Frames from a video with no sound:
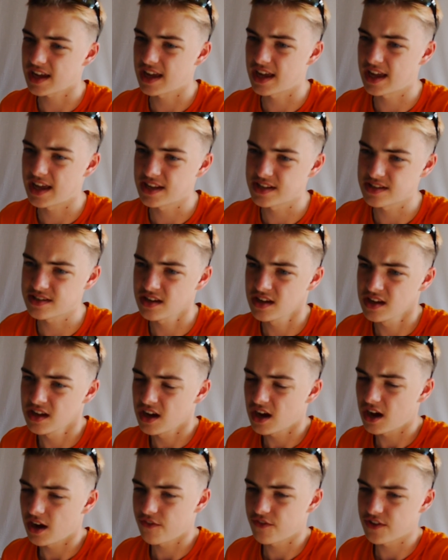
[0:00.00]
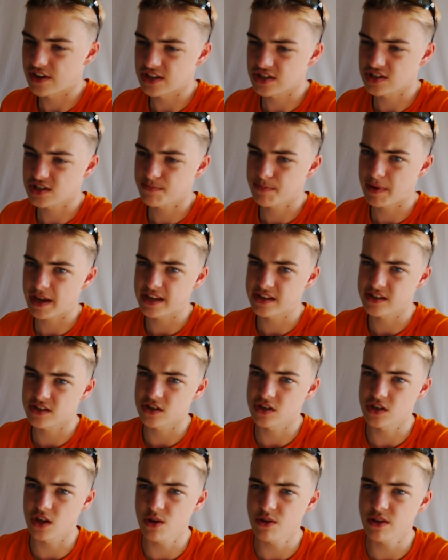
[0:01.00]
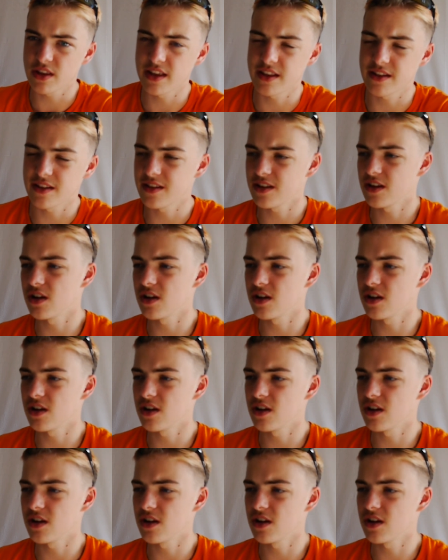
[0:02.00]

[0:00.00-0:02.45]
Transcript: and I think Spain, although they,